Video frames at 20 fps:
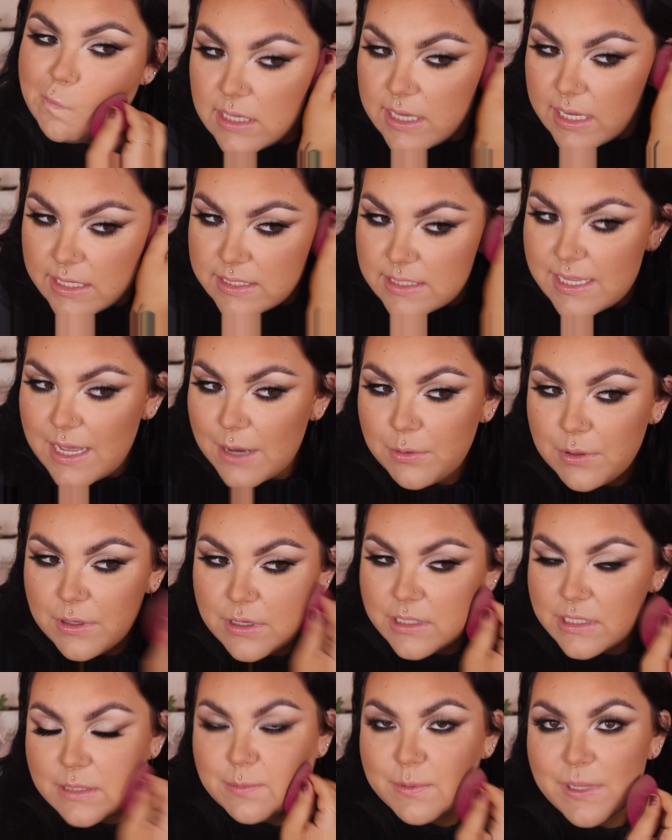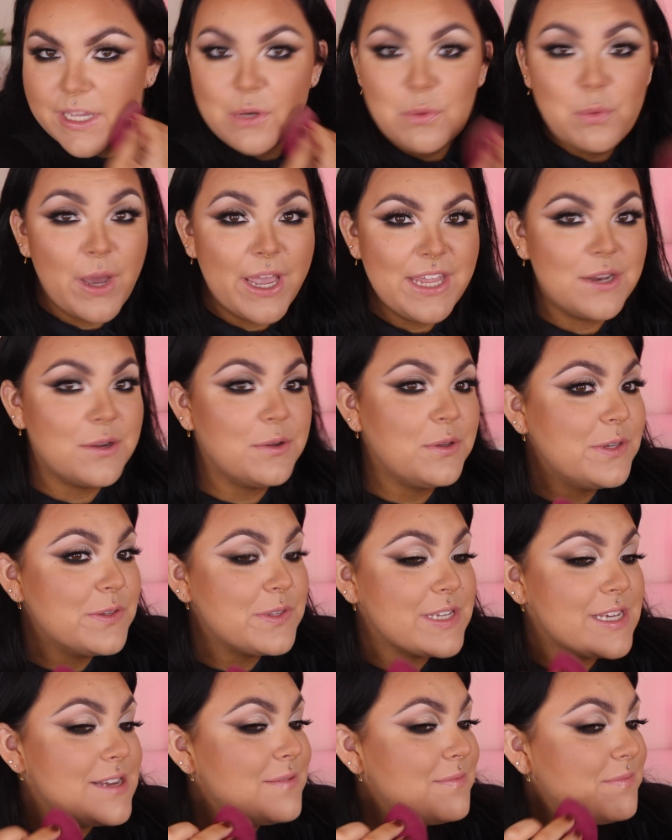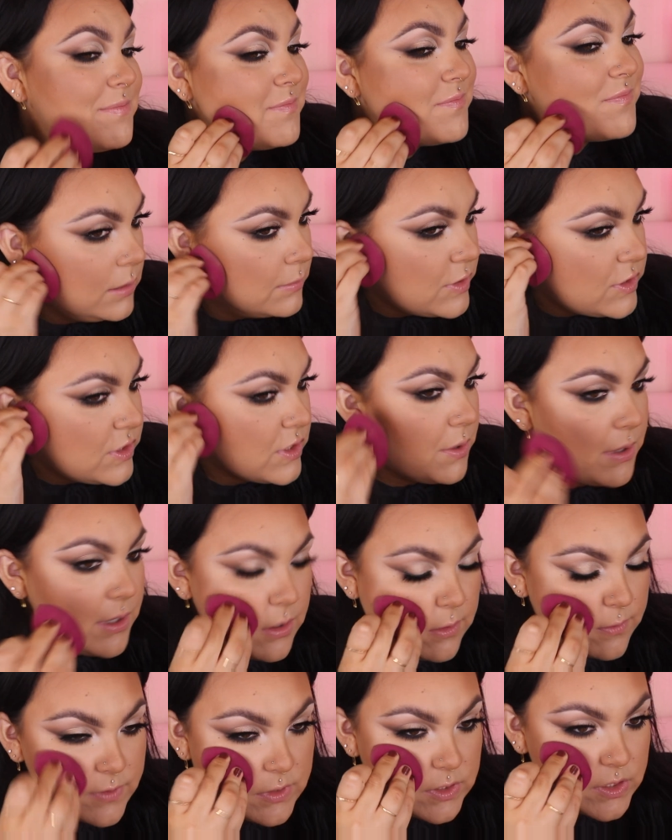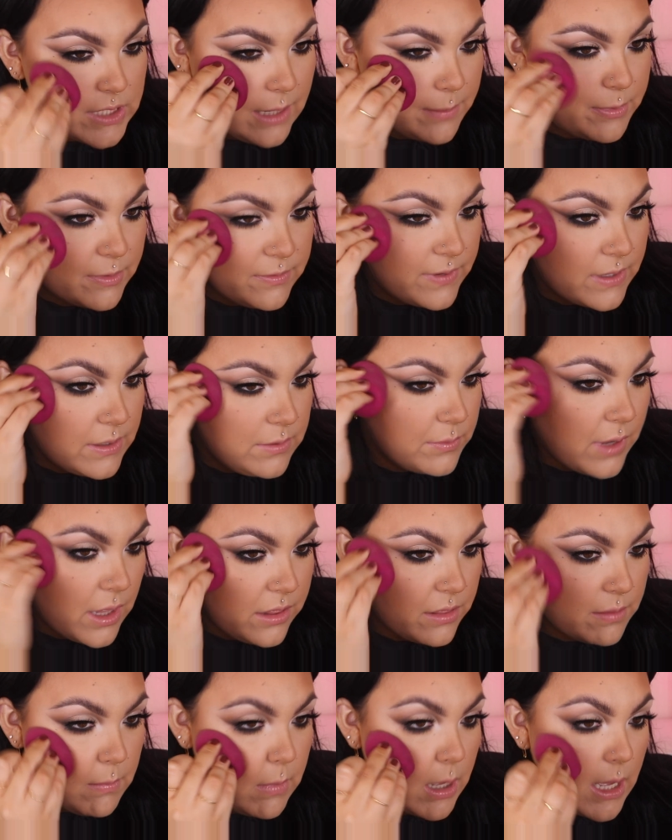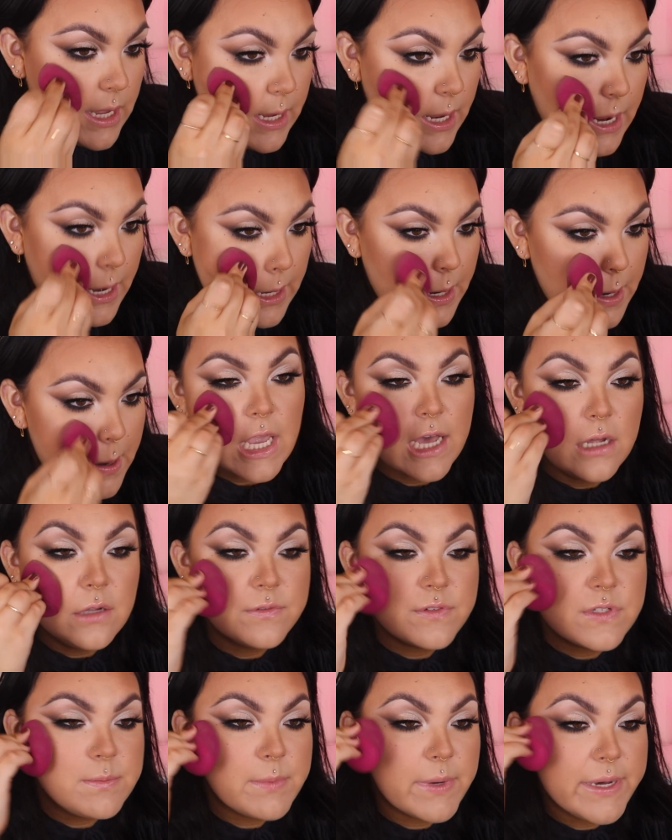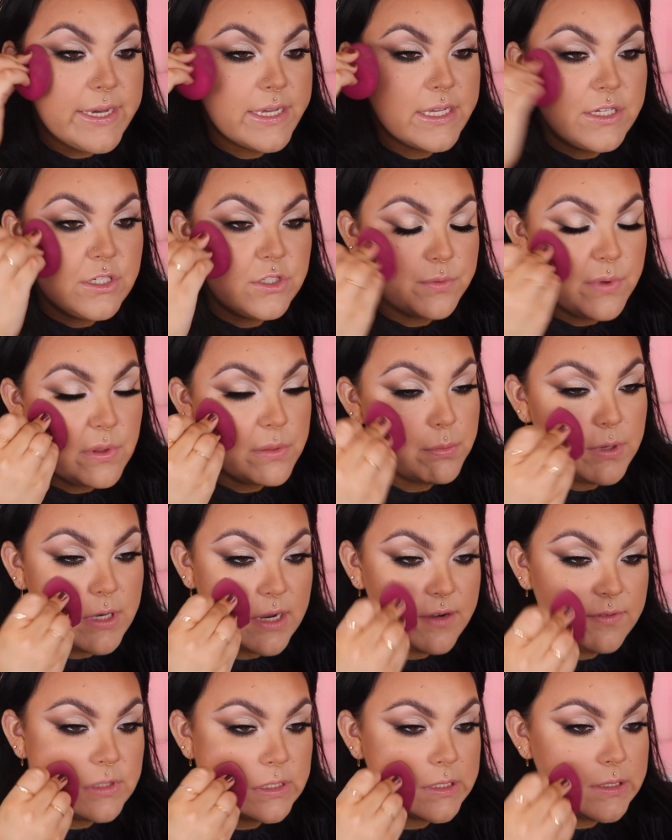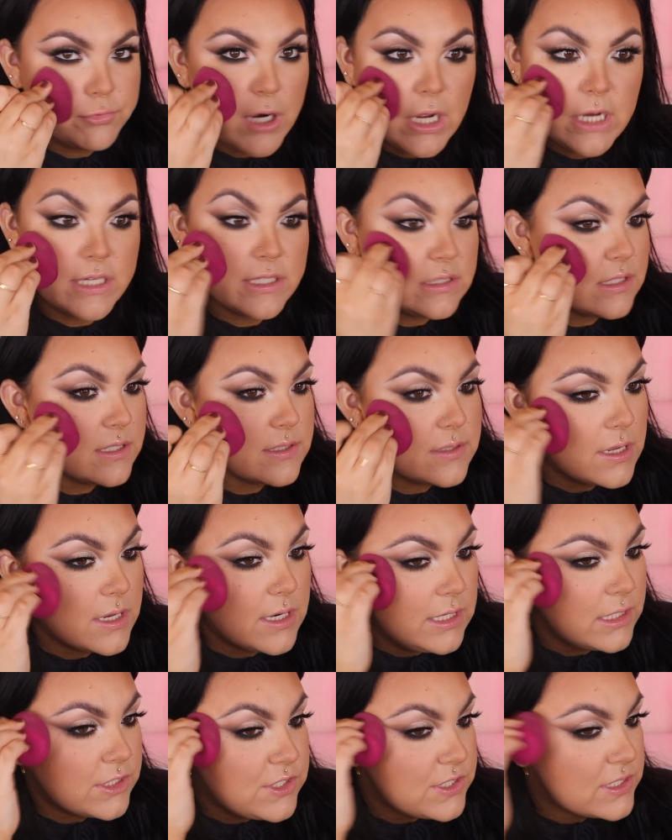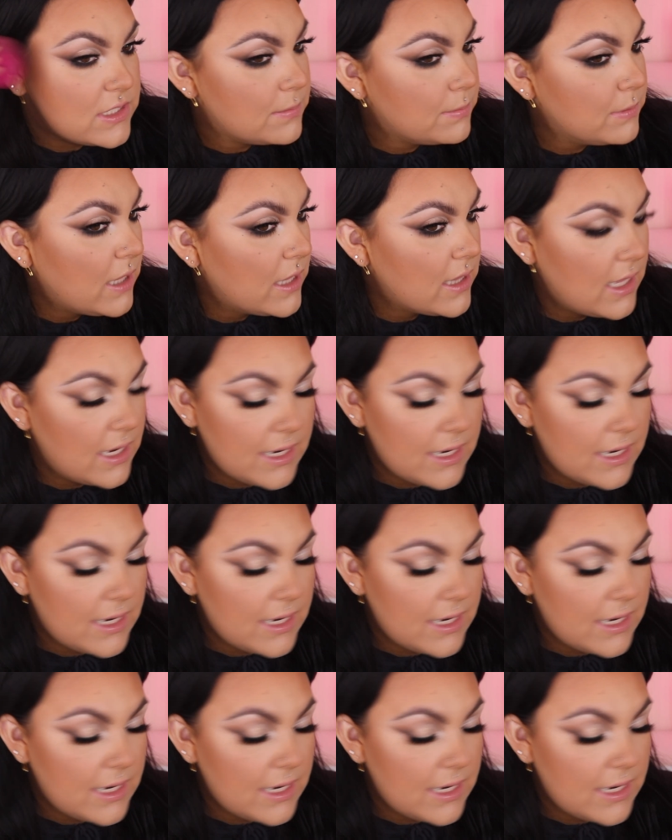I guess that would explain why I don't use it. I'm just going over top of it with my e.l.f. sponge with whatever product is on it, just to blend that